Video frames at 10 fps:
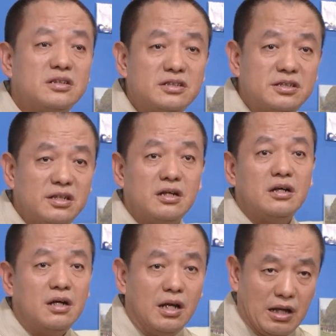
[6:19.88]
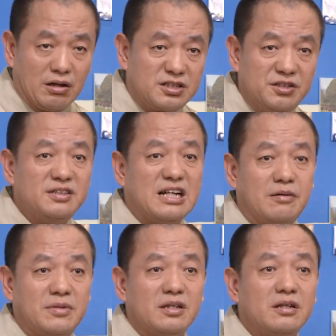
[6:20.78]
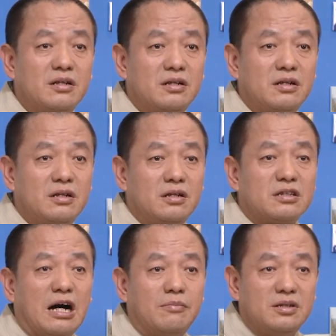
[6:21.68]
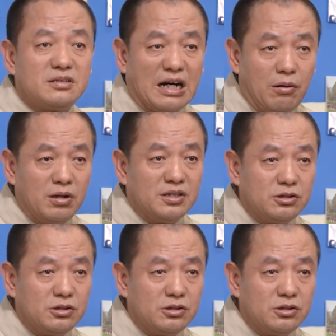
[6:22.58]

from China have found ways to control balance.